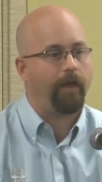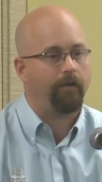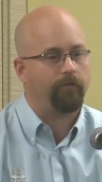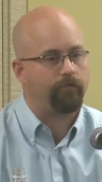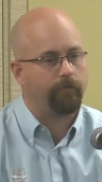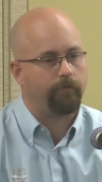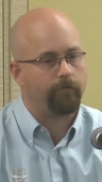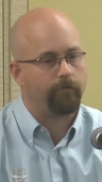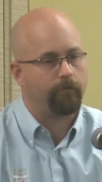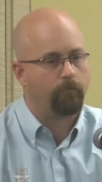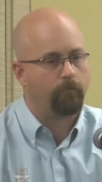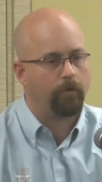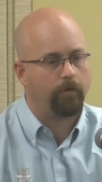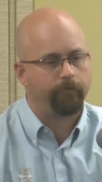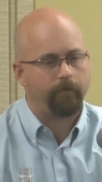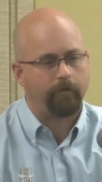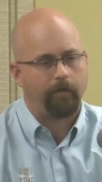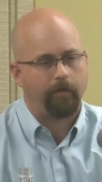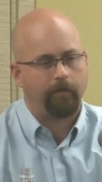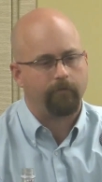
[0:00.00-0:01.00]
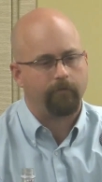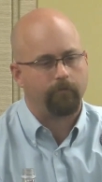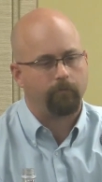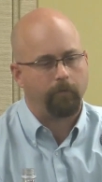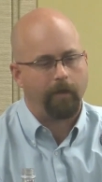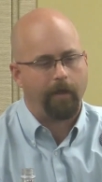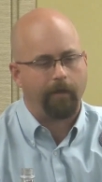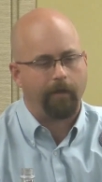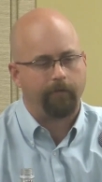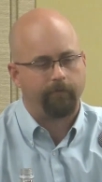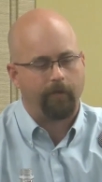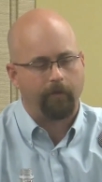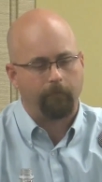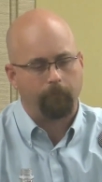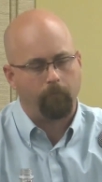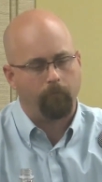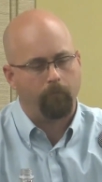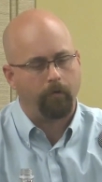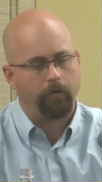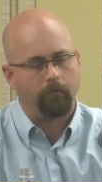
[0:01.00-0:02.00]
actions, and one of the cases we had at
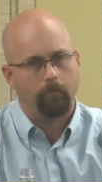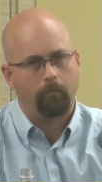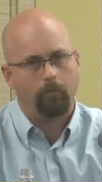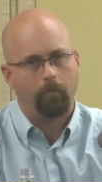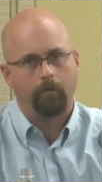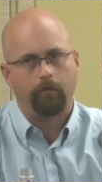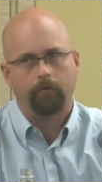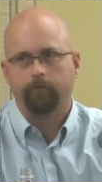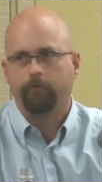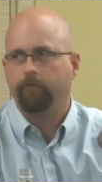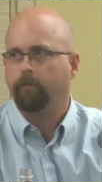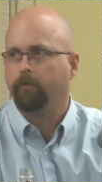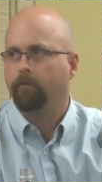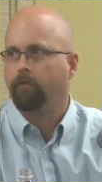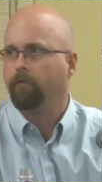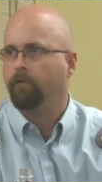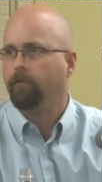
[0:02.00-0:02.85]
that point was.